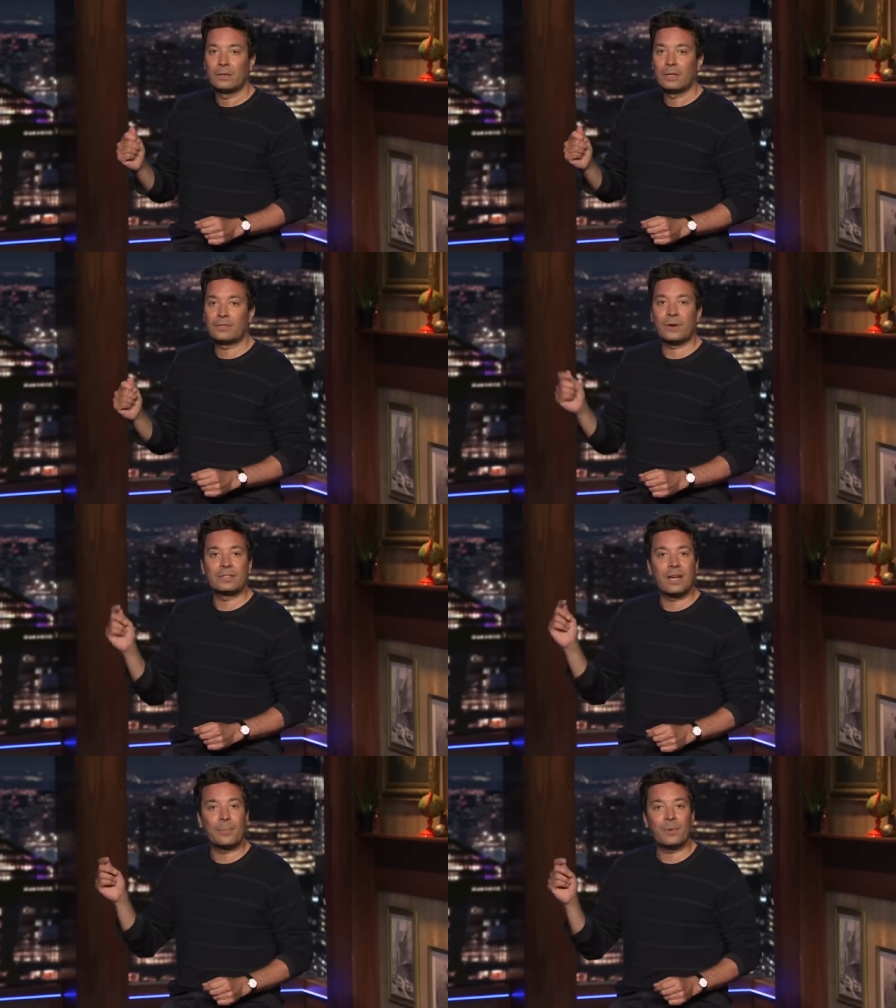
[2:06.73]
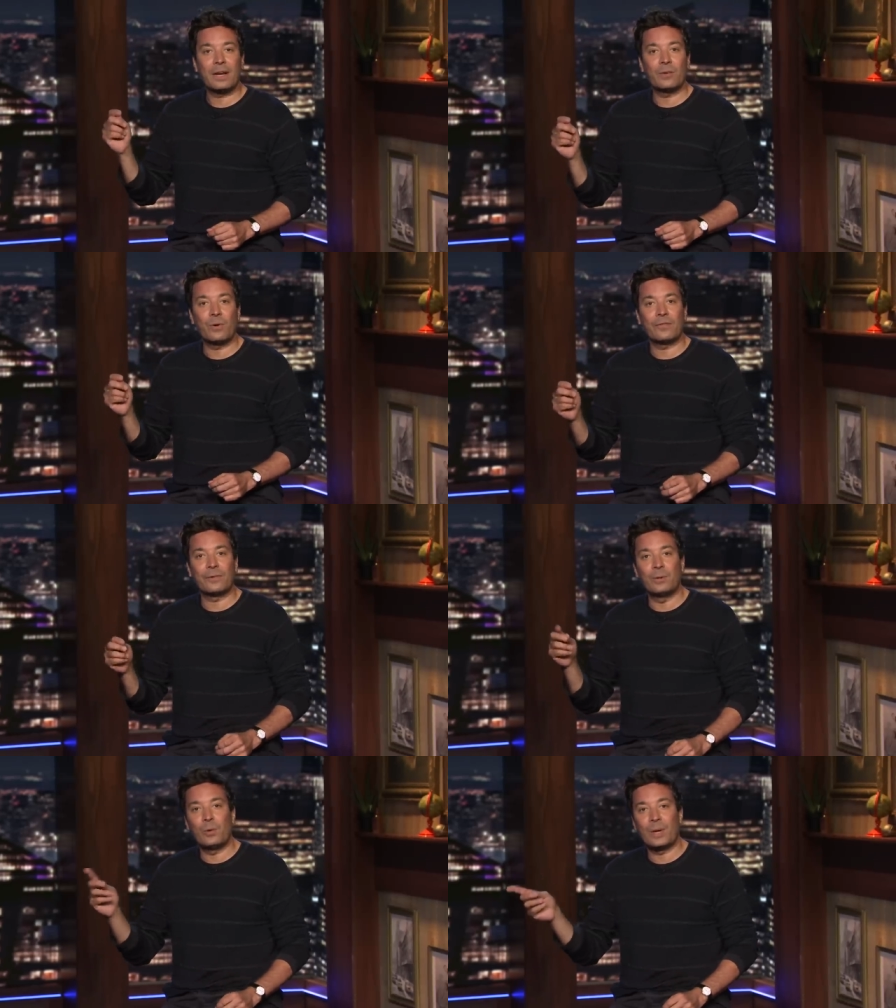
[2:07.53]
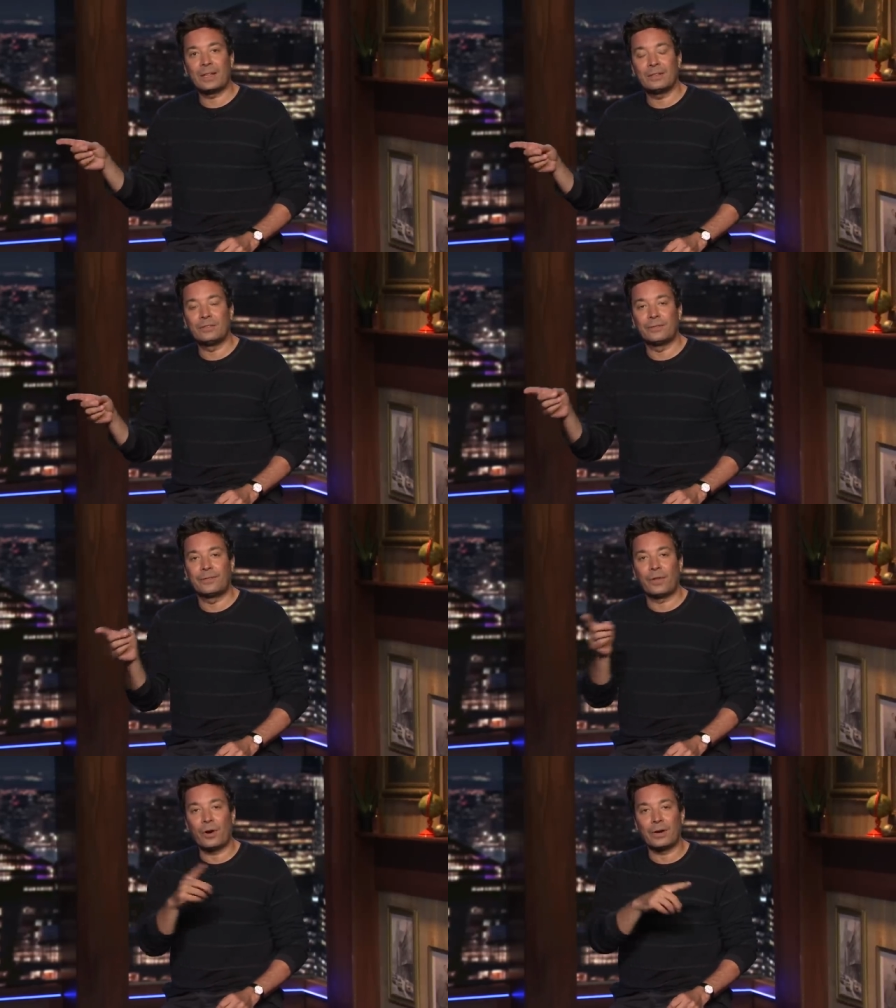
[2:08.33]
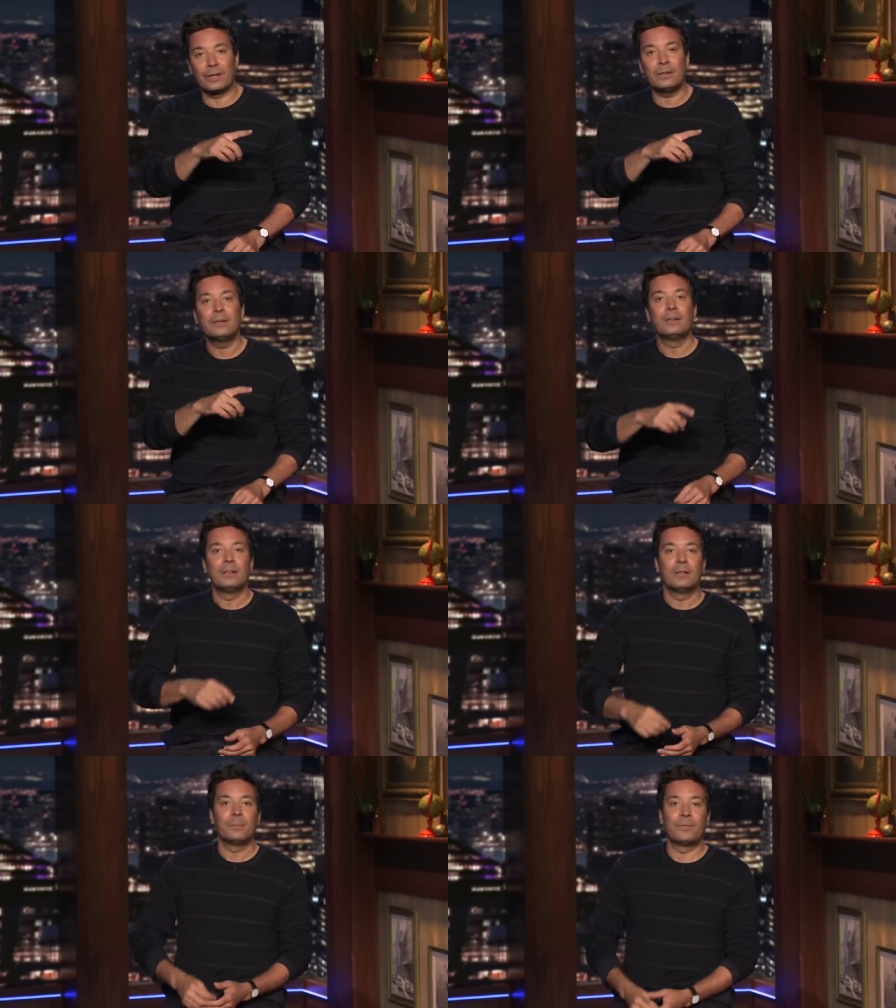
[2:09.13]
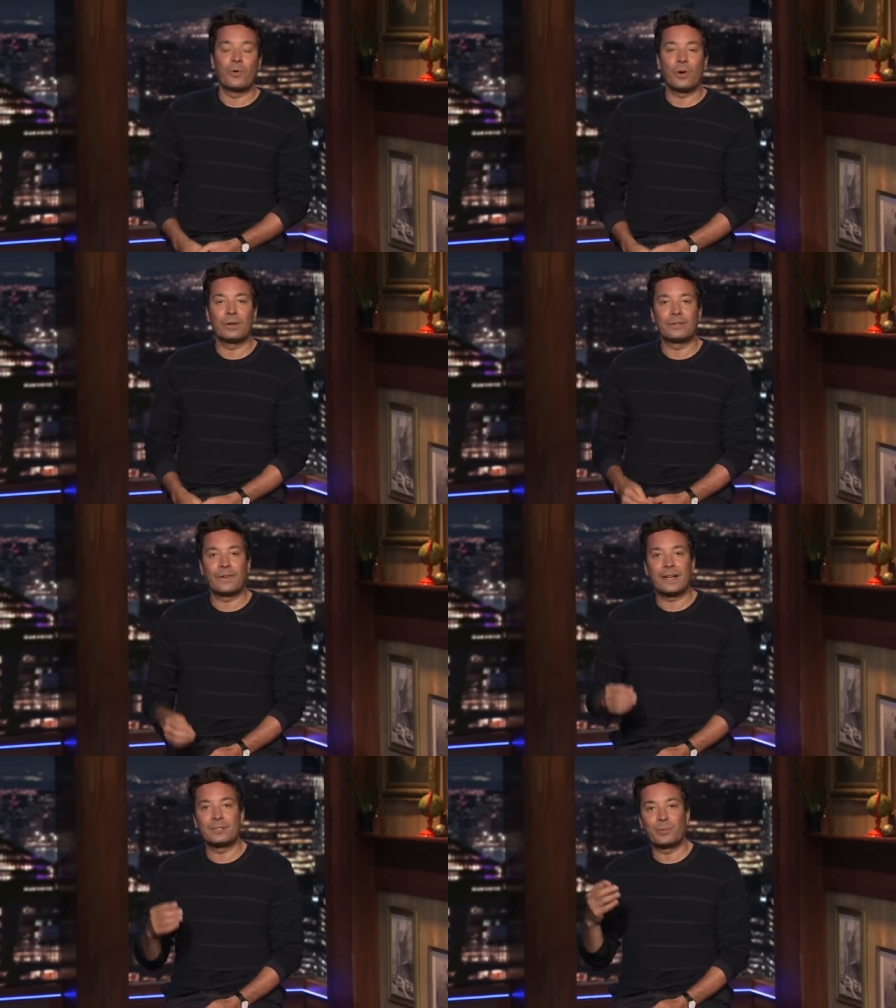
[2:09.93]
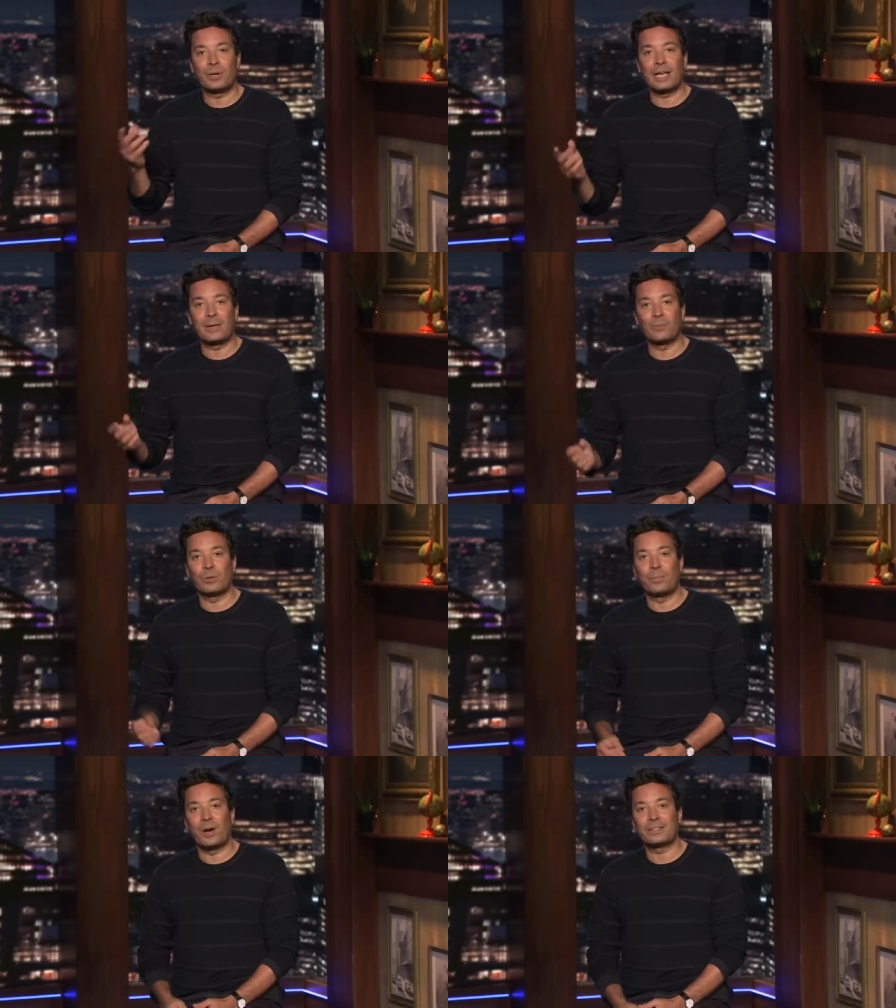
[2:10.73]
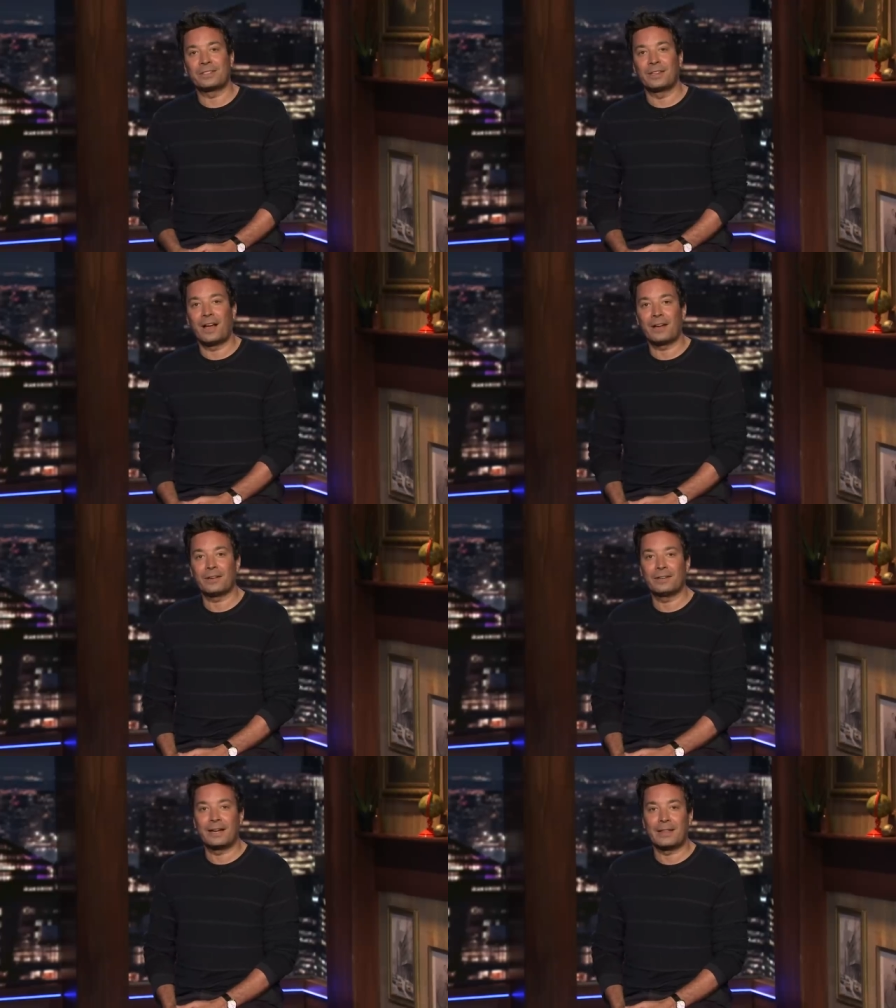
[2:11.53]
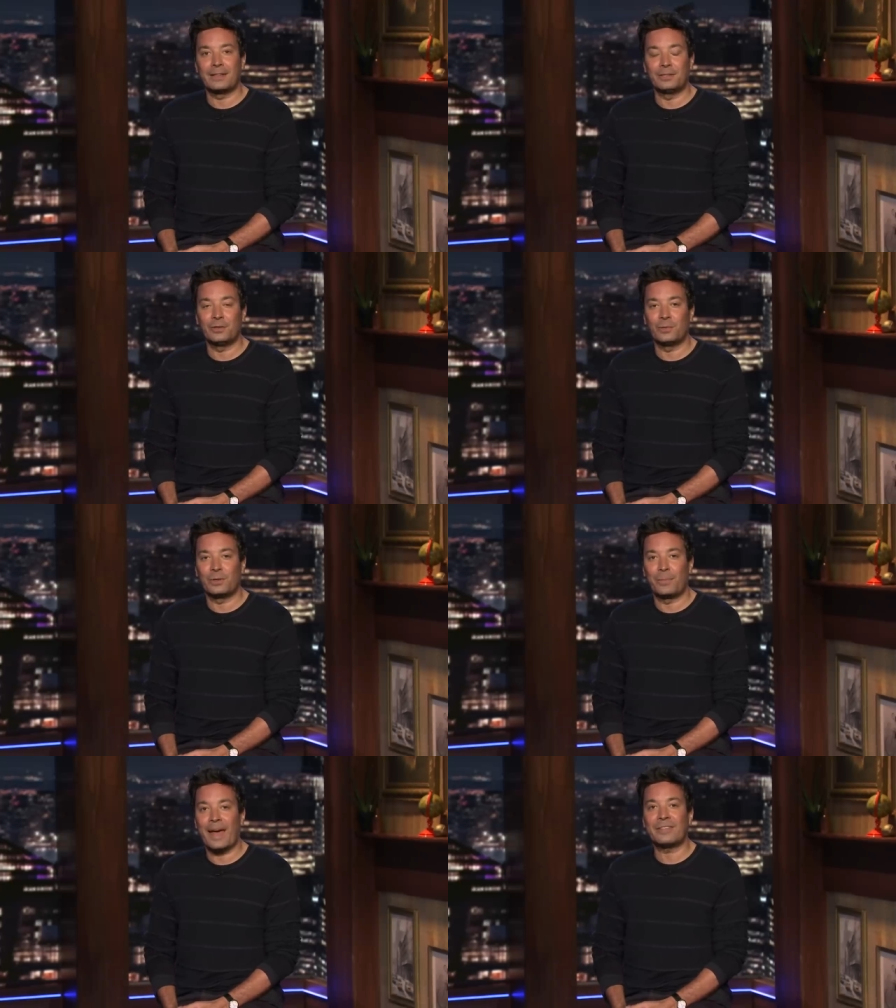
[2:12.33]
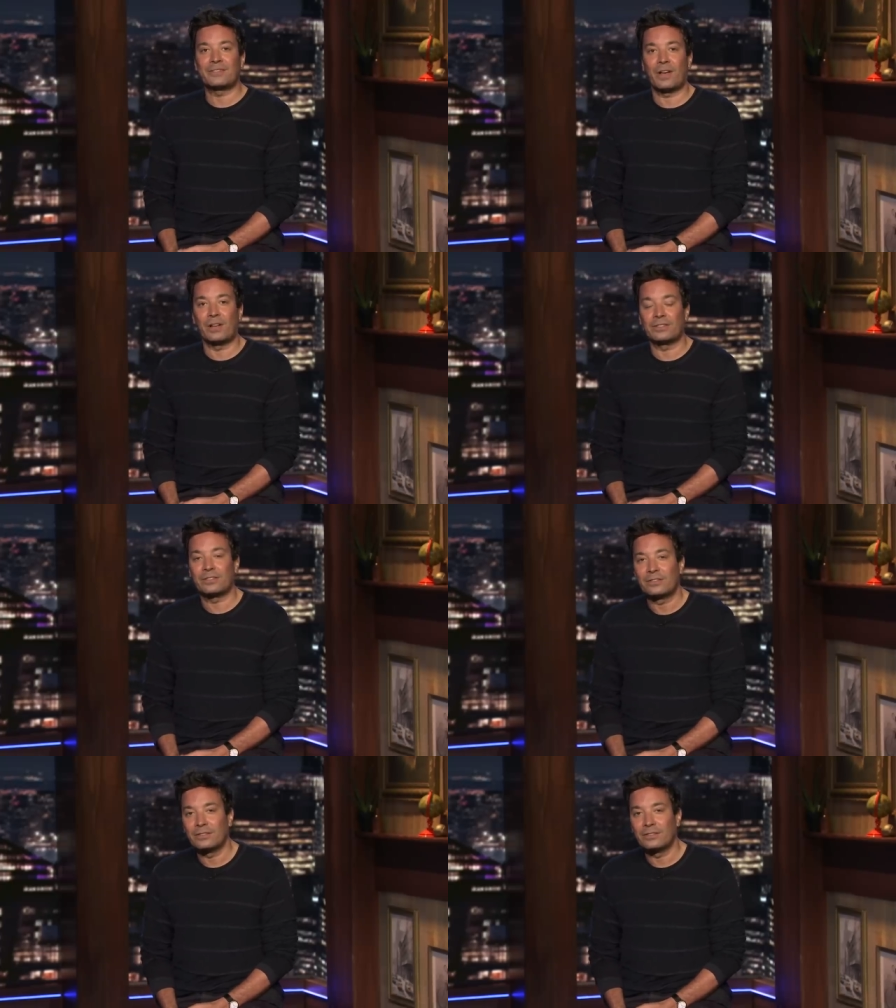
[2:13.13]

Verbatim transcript: That's right, Tom Brady went from New England to Florida. Before, his fans pregame with Boston Lager. Now they do it with bath salts.